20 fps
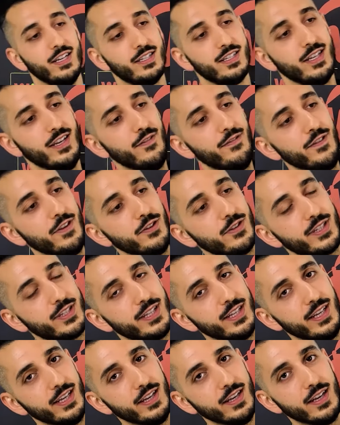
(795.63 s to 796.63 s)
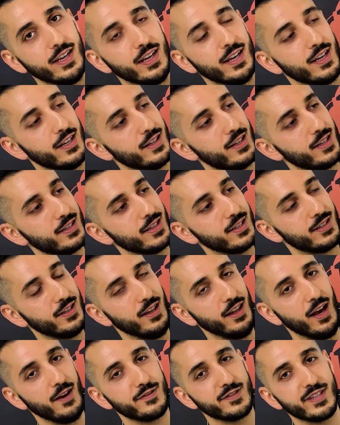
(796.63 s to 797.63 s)
is if you see, this is the
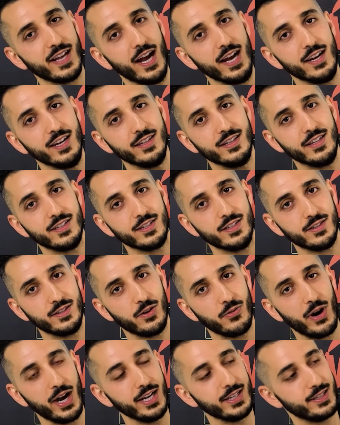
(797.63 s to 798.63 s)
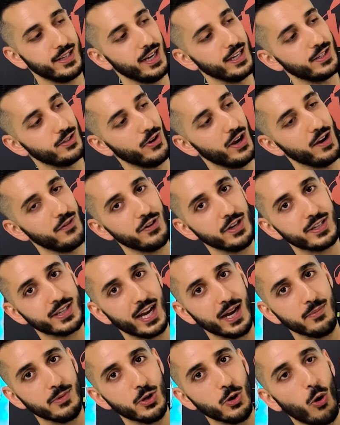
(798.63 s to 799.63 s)
left side and this is the right side. So every
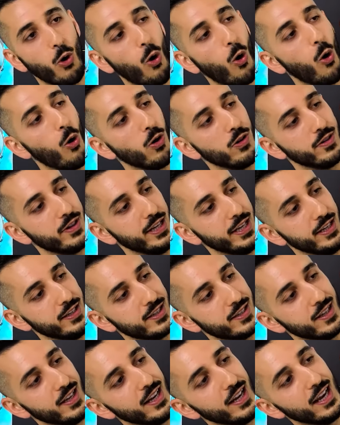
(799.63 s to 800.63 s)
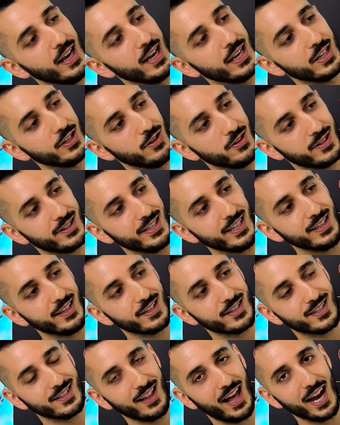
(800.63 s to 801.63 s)
time you hold these, you'll see
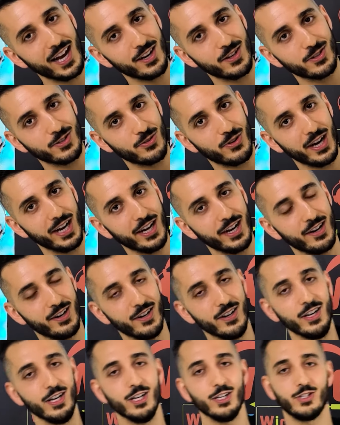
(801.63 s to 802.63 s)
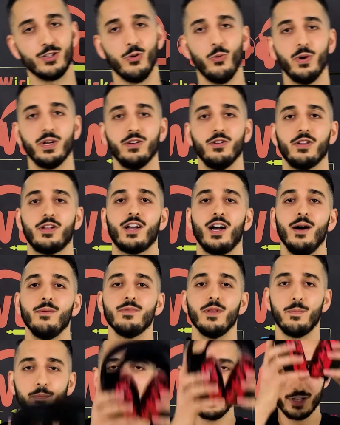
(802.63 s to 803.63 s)
the sliders right here. So when you'll
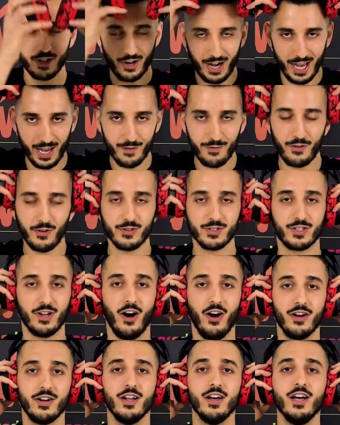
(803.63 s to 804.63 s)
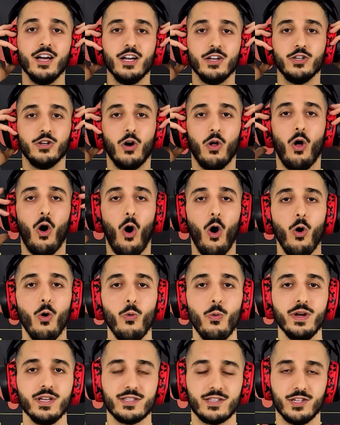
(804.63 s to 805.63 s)
come to put your headphones on, you'll
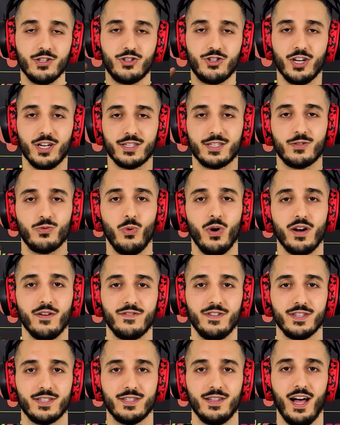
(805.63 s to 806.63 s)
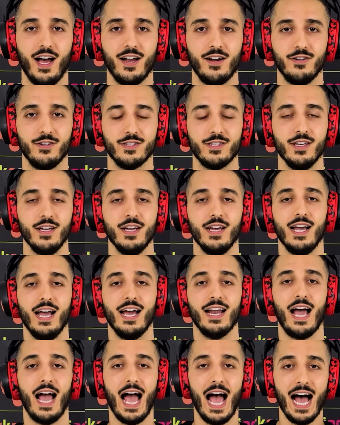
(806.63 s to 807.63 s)
always adjust one of the sliders.
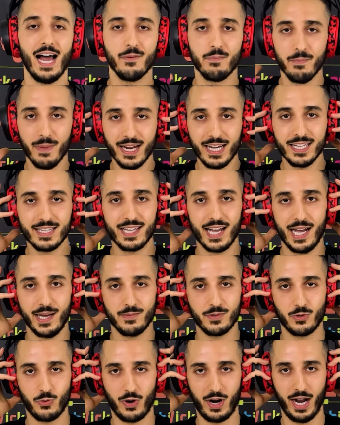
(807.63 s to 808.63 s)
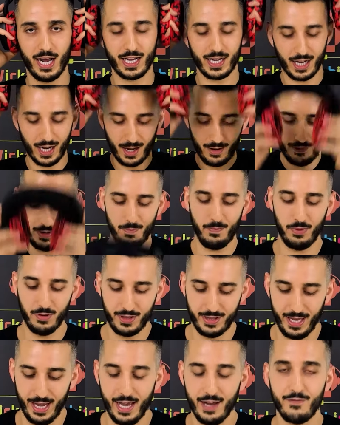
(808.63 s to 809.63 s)
And I had many times where I come and
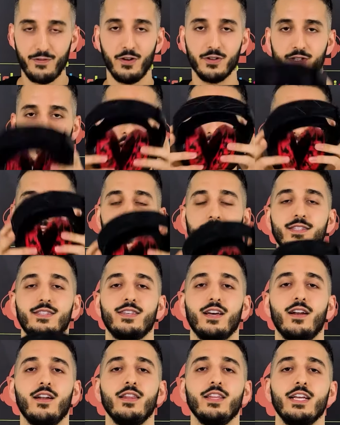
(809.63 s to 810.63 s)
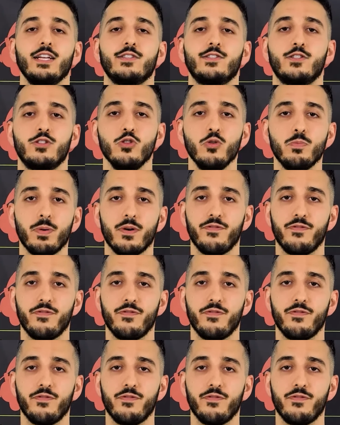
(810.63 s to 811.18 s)
put the headphones on and suddenly it's super